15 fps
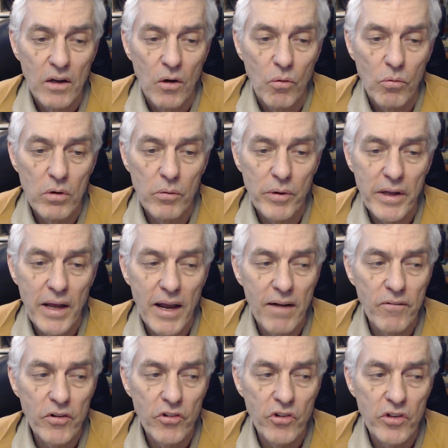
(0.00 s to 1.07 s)
will we
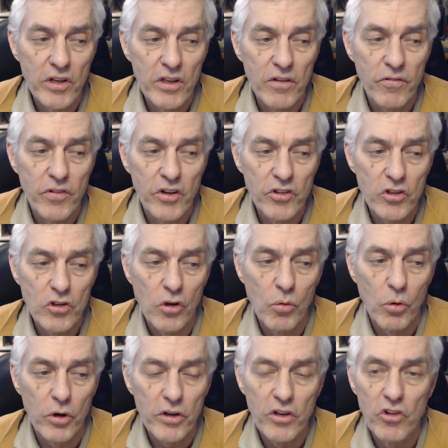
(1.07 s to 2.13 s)
ever see the physical
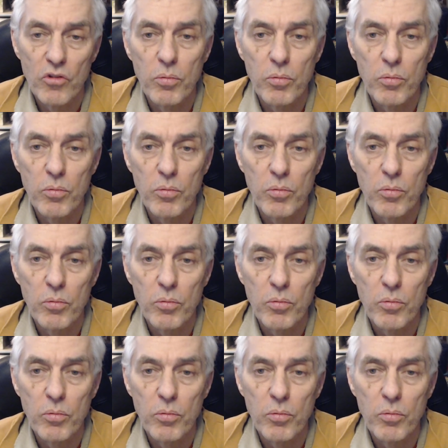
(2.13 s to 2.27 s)
workings